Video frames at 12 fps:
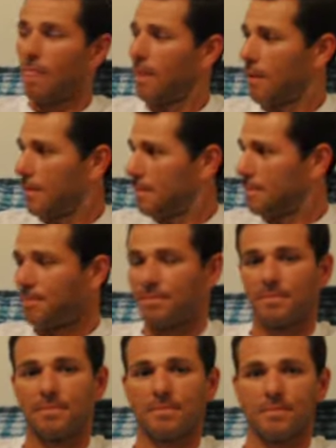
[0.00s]

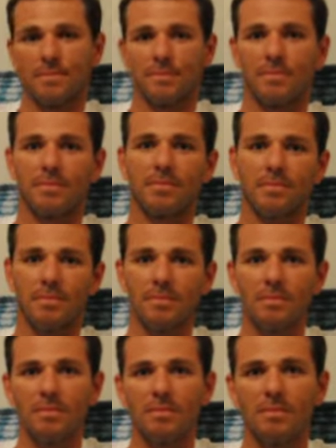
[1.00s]

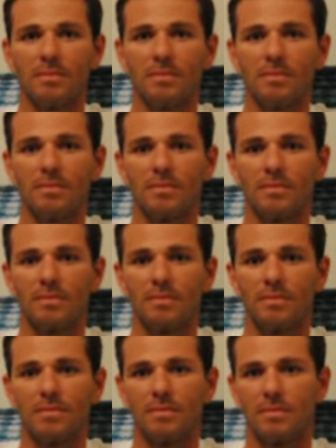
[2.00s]

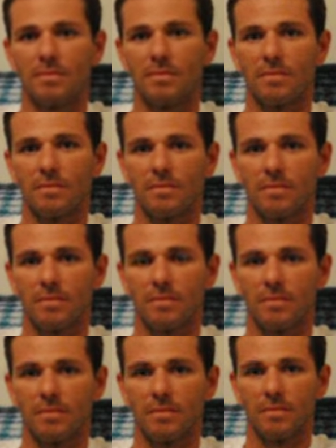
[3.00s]

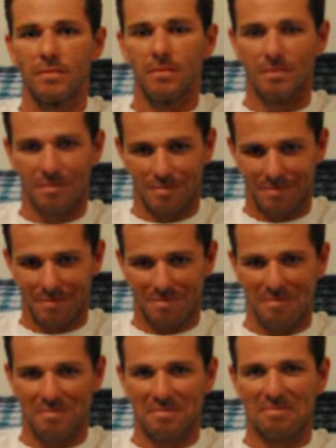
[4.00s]

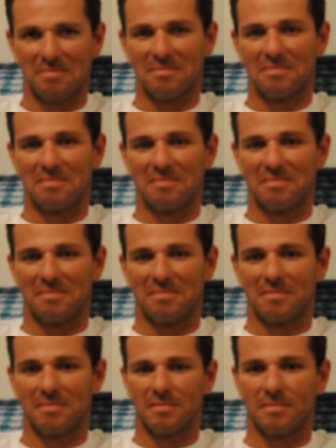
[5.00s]

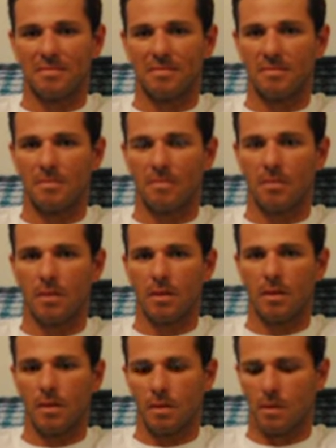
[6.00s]

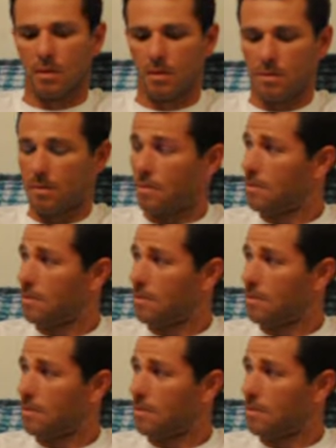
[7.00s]
No words are spoken by the person on screen.